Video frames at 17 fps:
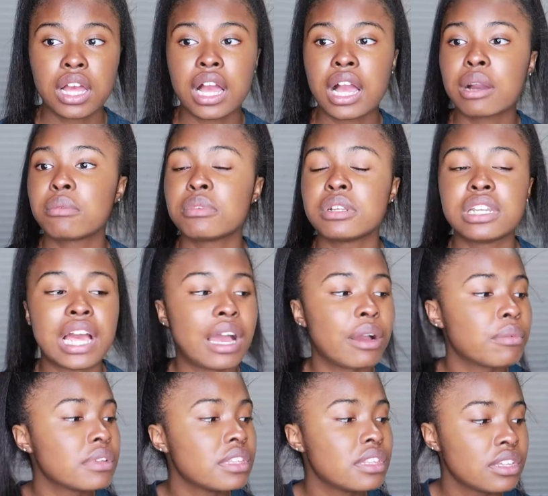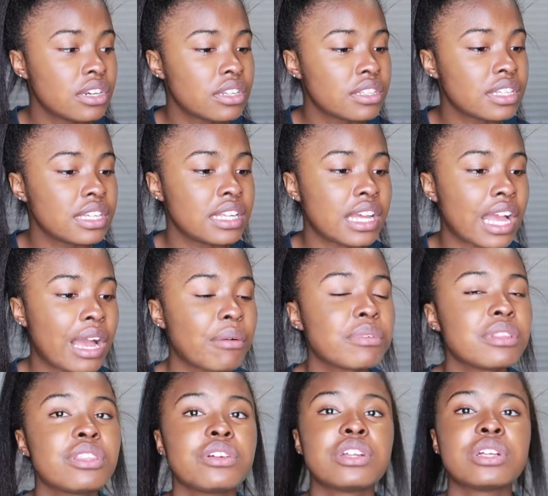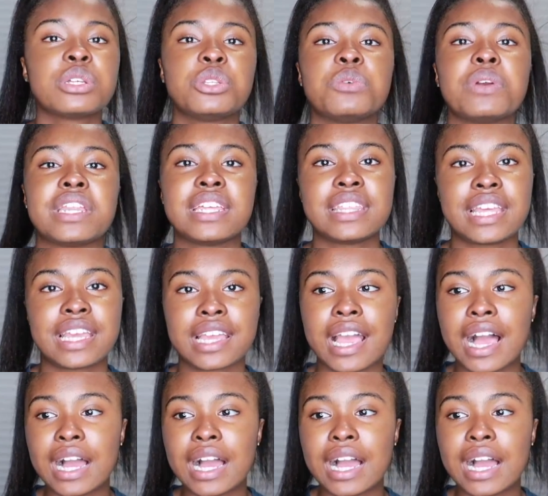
I would literally do anything.